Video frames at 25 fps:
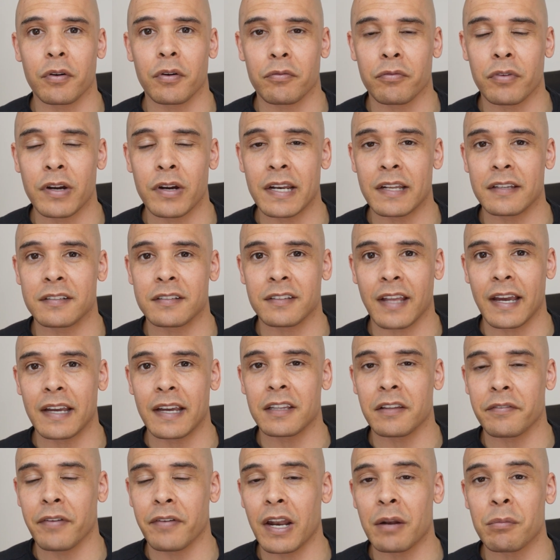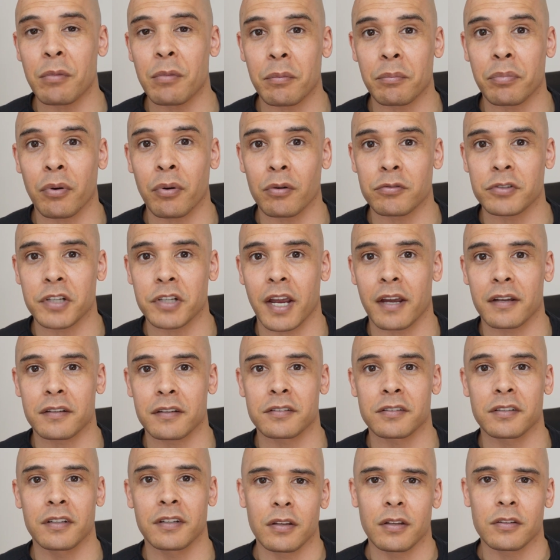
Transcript: real estate development projects.